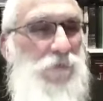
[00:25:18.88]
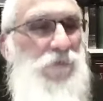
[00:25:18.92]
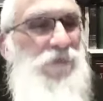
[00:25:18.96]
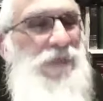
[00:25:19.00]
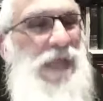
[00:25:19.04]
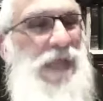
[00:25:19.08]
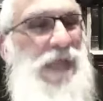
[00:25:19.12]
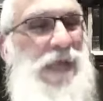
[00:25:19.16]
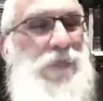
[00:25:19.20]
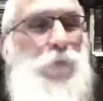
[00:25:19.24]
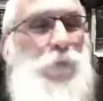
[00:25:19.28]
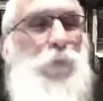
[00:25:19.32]

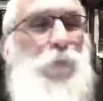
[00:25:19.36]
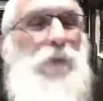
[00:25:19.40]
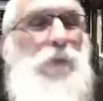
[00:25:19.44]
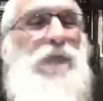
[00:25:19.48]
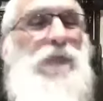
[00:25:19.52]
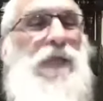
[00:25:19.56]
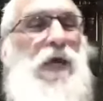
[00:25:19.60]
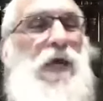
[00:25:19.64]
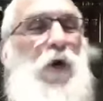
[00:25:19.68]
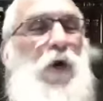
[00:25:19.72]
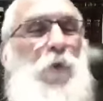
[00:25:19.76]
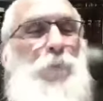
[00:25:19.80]
that it
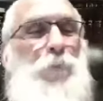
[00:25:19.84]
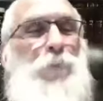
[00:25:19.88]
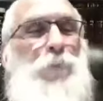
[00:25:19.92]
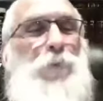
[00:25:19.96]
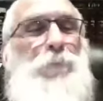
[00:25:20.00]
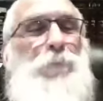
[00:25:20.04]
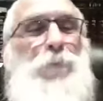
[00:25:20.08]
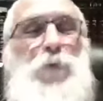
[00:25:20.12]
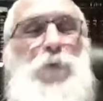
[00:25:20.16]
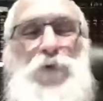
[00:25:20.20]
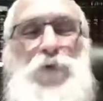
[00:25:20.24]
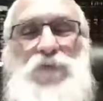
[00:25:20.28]
will help a
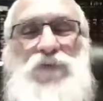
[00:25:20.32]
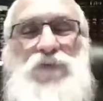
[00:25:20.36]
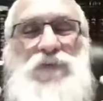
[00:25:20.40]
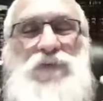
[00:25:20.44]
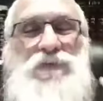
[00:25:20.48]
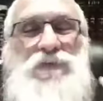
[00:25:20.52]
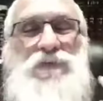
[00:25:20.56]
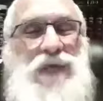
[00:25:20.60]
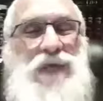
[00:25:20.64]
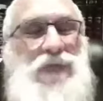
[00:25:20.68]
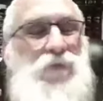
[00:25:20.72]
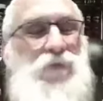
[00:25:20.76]

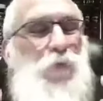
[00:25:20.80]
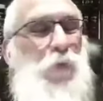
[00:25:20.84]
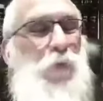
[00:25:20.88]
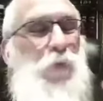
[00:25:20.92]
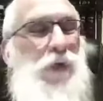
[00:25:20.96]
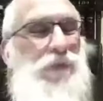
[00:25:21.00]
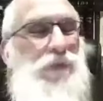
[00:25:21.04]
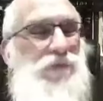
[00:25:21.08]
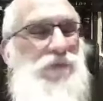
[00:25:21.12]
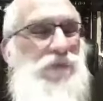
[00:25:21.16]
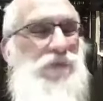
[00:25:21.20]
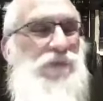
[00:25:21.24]
person not
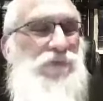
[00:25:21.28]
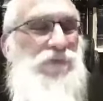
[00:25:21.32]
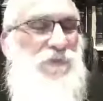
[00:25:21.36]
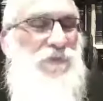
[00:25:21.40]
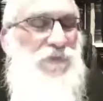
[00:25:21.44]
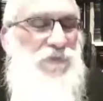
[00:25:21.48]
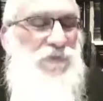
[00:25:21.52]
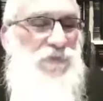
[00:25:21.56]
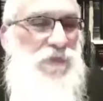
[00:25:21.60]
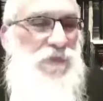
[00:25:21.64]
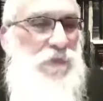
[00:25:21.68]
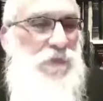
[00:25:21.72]
wanting to
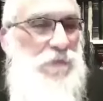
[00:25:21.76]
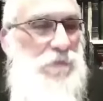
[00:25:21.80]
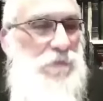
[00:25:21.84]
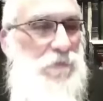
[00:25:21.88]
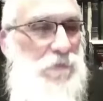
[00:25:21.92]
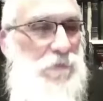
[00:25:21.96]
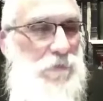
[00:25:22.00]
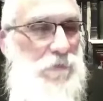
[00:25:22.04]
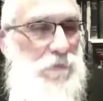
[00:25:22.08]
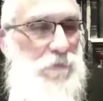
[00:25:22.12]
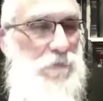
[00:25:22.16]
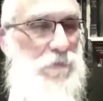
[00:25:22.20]
sin.
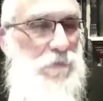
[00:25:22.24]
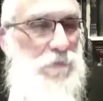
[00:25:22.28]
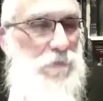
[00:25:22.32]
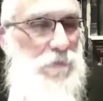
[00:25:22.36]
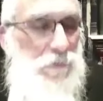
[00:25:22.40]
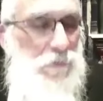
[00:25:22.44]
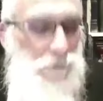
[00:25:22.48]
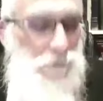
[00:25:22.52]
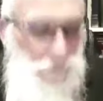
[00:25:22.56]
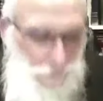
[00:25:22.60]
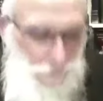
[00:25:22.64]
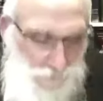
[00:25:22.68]

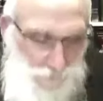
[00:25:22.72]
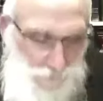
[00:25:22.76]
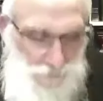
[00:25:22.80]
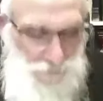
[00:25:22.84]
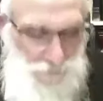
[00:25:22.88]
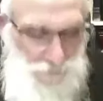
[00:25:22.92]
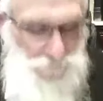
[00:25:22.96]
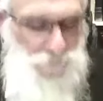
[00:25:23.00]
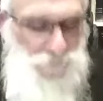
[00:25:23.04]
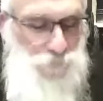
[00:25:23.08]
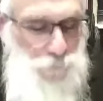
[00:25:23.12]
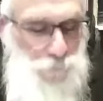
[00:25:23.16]

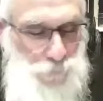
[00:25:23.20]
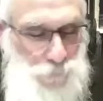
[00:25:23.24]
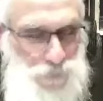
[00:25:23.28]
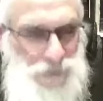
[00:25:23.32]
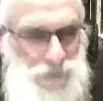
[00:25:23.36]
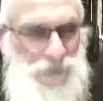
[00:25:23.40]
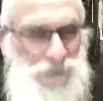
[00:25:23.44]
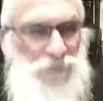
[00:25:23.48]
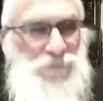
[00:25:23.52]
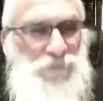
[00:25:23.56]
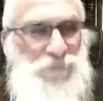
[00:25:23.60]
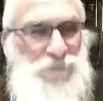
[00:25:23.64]
If you
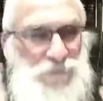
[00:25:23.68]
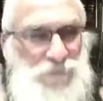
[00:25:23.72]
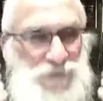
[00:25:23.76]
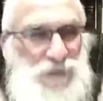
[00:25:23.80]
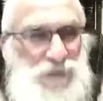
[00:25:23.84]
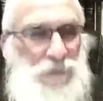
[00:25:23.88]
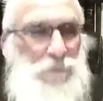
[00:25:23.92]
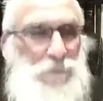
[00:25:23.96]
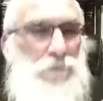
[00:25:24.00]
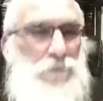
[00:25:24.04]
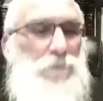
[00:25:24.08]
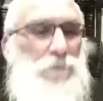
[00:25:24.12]
really
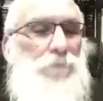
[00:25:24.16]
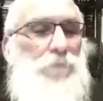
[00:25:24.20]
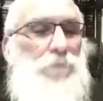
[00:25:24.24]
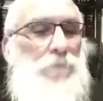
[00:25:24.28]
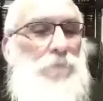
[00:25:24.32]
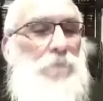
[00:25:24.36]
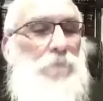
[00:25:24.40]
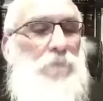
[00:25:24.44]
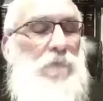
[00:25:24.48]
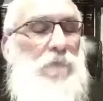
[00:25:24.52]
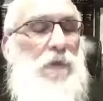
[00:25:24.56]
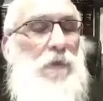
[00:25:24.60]
feel
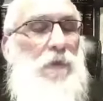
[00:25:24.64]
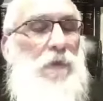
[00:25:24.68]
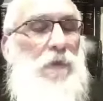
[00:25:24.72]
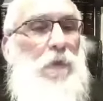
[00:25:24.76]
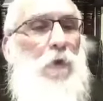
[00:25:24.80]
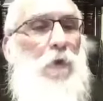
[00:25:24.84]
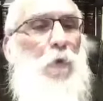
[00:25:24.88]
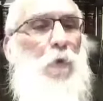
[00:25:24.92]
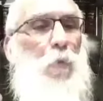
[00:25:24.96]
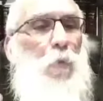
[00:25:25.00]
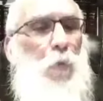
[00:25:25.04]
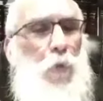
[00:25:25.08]

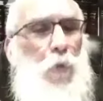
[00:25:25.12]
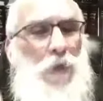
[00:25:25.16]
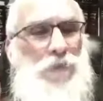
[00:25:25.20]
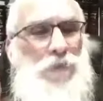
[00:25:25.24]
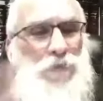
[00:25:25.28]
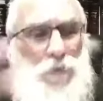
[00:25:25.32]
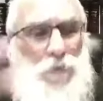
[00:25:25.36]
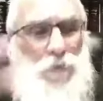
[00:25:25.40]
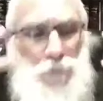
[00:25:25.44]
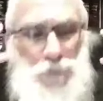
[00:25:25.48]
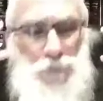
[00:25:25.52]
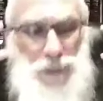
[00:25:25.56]

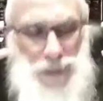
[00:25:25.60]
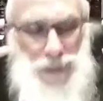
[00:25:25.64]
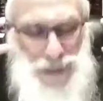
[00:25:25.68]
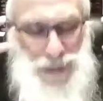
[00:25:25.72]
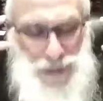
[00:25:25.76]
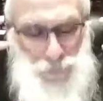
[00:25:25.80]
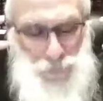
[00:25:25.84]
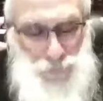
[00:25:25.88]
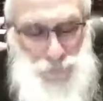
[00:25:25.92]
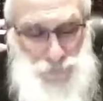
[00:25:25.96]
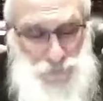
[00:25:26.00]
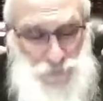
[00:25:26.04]
what you,
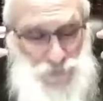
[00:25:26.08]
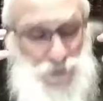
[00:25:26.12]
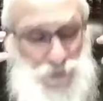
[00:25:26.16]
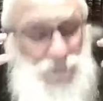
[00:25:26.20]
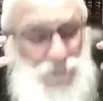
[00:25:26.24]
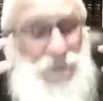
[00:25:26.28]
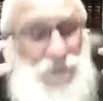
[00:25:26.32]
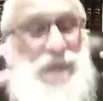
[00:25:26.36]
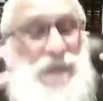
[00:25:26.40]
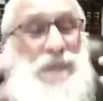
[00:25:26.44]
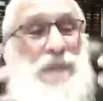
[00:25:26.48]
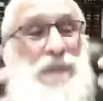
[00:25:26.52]

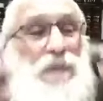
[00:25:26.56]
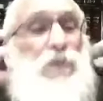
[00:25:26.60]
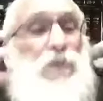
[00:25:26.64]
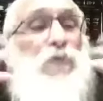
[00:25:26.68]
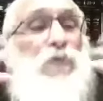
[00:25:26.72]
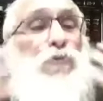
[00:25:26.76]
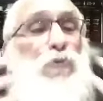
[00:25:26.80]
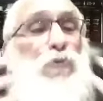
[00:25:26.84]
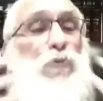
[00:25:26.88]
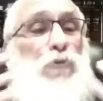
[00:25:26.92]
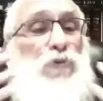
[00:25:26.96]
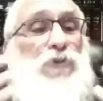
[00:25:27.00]
just like in
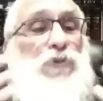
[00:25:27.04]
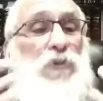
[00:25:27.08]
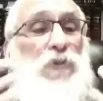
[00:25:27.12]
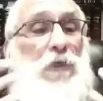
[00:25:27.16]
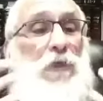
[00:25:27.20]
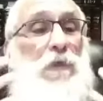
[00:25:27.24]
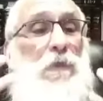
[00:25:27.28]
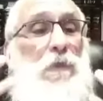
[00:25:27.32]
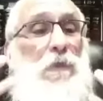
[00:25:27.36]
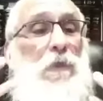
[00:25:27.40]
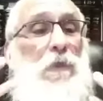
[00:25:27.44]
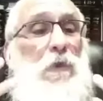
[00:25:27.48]
Kedusha,
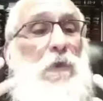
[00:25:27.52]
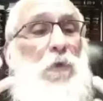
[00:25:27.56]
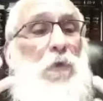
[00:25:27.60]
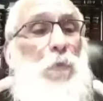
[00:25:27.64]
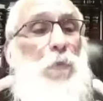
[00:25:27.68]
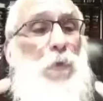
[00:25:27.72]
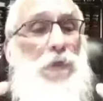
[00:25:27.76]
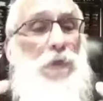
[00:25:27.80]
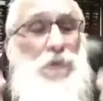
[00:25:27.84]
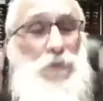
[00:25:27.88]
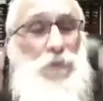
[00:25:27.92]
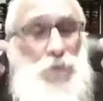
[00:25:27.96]

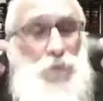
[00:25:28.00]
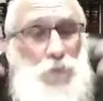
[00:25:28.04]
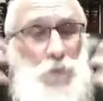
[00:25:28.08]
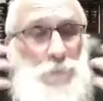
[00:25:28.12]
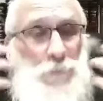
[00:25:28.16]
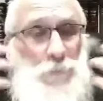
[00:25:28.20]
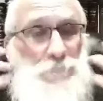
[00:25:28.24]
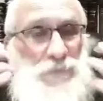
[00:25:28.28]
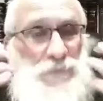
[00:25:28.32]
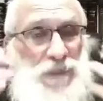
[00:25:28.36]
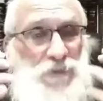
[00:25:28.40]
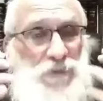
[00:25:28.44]
when you do
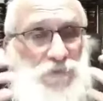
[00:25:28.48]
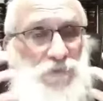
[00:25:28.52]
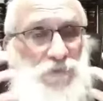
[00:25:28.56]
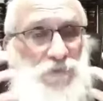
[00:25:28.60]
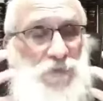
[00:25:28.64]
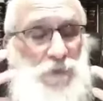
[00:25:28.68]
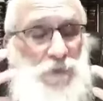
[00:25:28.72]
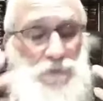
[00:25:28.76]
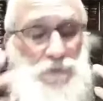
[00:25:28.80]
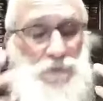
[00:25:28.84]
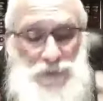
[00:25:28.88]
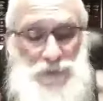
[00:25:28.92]
a
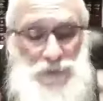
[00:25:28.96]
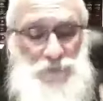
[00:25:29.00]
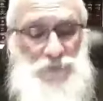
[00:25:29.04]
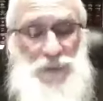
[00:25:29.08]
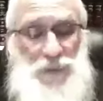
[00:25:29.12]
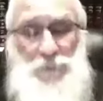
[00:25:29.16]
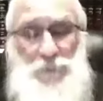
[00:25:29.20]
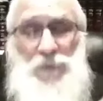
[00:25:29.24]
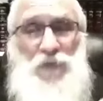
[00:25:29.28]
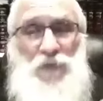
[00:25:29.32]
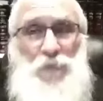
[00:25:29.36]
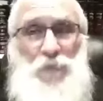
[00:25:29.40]
mitzvah, Dr.
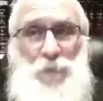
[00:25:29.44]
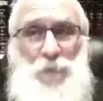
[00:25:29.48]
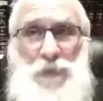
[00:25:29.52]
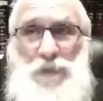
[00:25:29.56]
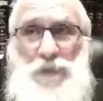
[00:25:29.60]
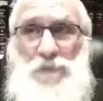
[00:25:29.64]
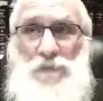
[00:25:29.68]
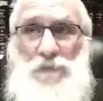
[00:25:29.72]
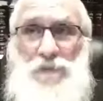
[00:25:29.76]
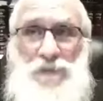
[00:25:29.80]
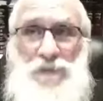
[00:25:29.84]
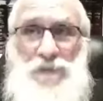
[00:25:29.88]
Rebbe
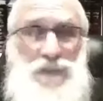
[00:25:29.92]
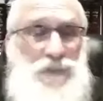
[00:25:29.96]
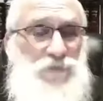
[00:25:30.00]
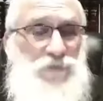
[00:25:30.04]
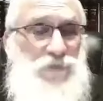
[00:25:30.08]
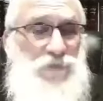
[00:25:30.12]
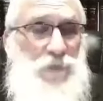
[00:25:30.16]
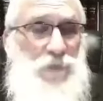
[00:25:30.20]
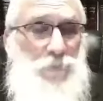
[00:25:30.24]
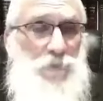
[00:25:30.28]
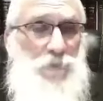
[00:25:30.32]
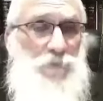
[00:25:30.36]
explained in the
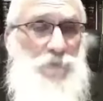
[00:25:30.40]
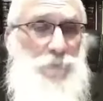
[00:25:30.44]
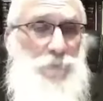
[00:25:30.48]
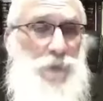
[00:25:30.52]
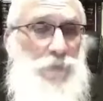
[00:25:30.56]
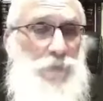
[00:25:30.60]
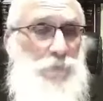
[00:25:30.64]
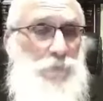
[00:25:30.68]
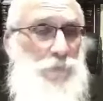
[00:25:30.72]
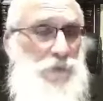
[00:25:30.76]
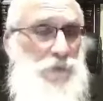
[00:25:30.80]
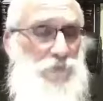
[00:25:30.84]
last number of
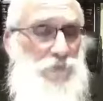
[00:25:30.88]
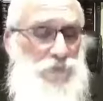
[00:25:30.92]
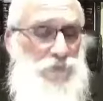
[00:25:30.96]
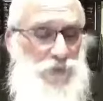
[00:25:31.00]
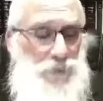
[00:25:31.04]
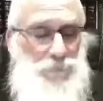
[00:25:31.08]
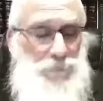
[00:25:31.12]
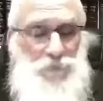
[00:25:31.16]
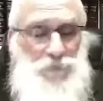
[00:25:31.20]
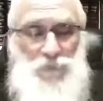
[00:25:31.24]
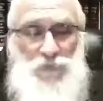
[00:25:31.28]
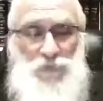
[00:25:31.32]

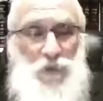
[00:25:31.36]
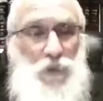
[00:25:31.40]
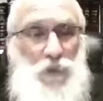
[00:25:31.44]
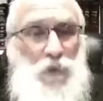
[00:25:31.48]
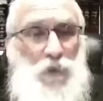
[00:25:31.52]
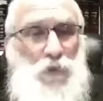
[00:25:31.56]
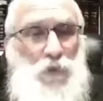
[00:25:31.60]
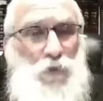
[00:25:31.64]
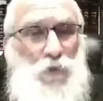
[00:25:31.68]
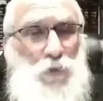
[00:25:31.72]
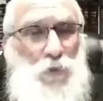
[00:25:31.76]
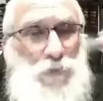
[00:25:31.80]
chapters,
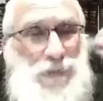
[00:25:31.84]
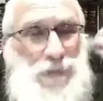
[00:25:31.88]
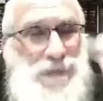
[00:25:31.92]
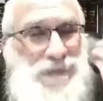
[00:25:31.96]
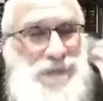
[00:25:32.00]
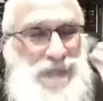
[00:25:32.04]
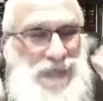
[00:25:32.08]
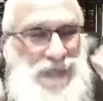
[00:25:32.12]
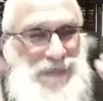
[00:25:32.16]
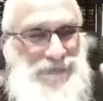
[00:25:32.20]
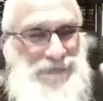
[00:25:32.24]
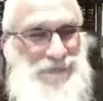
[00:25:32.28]
you
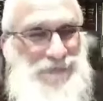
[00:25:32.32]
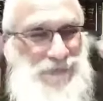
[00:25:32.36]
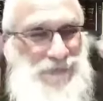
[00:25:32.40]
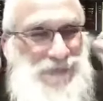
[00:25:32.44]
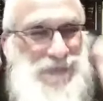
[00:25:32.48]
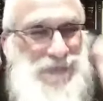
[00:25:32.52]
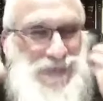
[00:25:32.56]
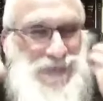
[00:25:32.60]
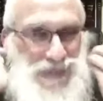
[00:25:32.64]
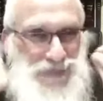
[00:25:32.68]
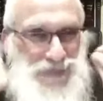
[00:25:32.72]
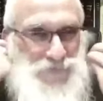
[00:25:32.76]
connect to
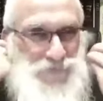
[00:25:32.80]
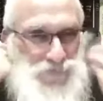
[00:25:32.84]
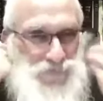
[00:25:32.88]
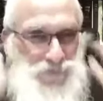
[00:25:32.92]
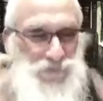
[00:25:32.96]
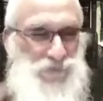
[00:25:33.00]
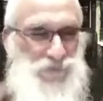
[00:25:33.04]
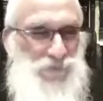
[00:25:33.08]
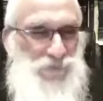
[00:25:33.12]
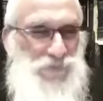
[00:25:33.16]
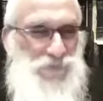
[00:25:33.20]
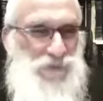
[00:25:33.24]
the
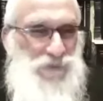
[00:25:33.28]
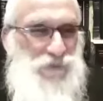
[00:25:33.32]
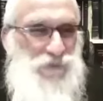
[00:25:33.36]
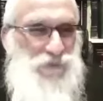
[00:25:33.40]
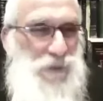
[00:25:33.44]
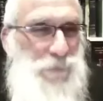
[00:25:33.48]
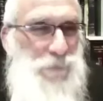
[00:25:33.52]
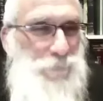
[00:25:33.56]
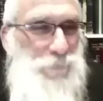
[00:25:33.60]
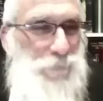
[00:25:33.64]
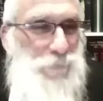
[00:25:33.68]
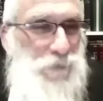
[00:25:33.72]
essence of
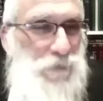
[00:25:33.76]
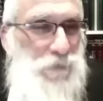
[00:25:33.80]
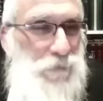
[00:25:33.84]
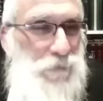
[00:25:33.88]
Hashem.